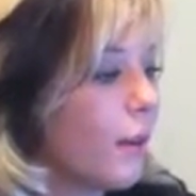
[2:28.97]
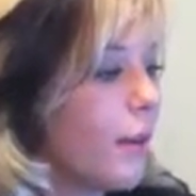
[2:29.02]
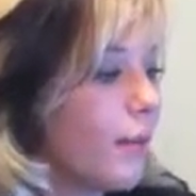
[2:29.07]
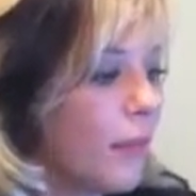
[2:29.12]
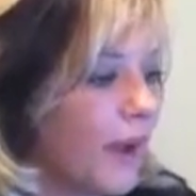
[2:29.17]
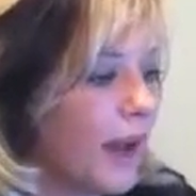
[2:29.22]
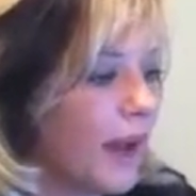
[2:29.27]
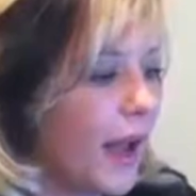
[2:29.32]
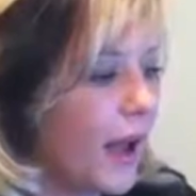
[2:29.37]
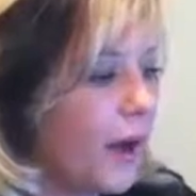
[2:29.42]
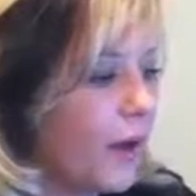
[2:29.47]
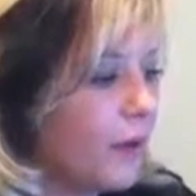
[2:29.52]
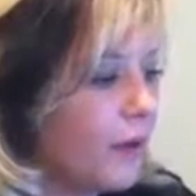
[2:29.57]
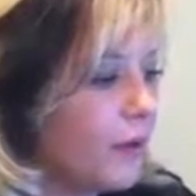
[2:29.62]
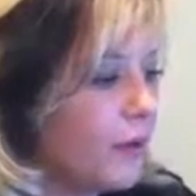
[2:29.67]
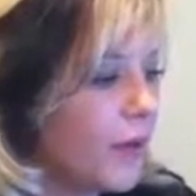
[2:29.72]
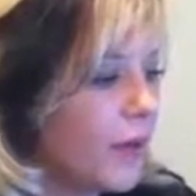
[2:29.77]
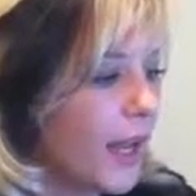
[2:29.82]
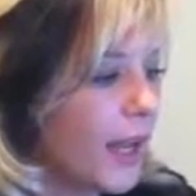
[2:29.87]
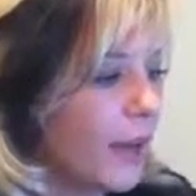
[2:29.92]
But
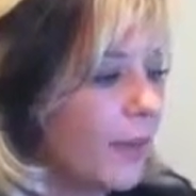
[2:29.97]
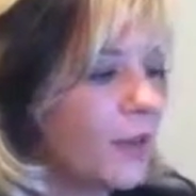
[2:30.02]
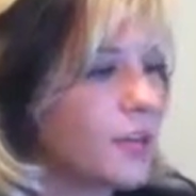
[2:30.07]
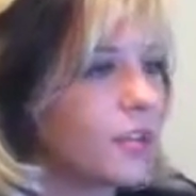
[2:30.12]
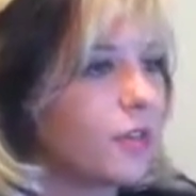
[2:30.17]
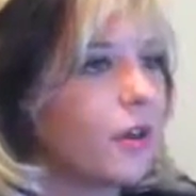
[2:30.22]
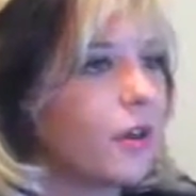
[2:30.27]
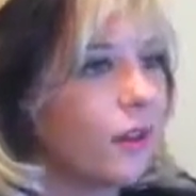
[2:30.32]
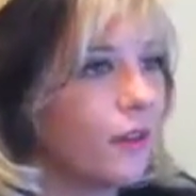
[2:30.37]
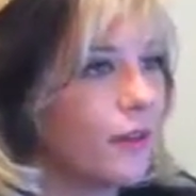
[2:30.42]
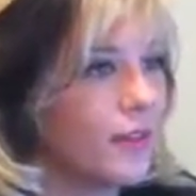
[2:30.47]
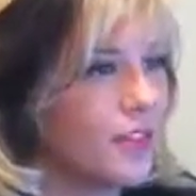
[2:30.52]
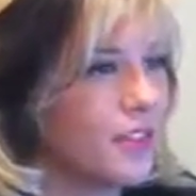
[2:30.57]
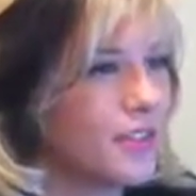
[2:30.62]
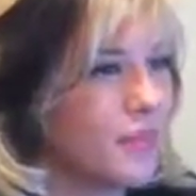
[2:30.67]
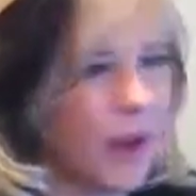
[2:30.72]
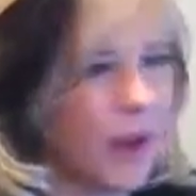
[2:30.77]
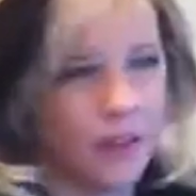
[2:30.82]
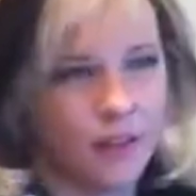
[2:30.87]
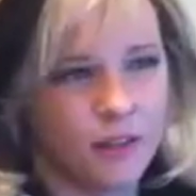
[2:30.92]
how can I make sure all this is
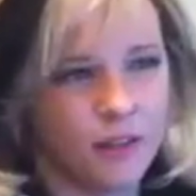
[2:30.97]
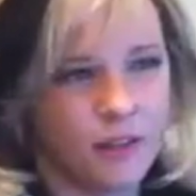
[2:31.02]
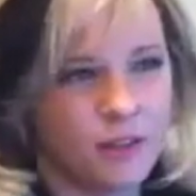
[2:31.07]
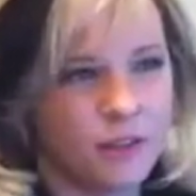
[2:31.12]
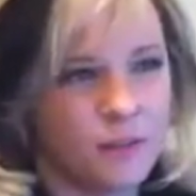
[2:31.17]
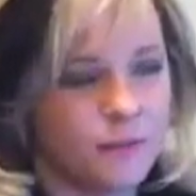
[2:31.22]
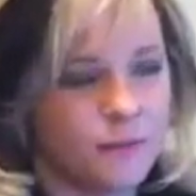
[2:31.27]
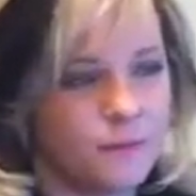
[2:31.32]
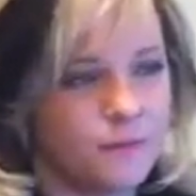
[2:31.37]
balanced?